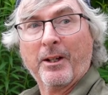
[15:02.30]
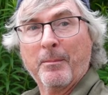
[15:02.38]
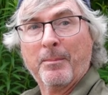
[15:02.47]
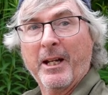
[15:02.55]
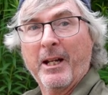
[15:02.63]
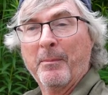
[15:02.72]

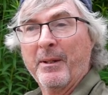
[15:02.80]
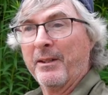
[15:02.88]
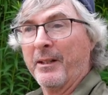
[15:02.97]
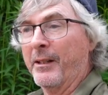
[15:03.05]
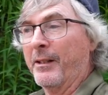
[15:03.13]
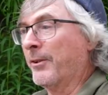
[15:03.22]
tarp down because
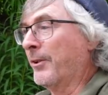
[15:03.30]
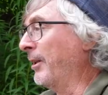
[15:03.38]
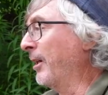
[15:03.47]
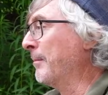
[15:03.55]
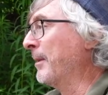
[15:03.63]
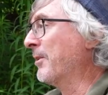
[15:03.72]
I got
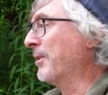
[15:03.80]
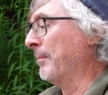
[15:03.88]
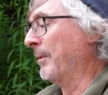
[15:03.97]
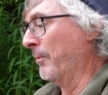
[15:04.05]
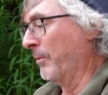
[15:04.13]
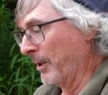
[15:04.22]
stung by
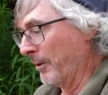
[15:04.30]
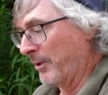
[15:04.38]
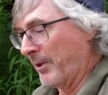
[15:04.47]
something wearing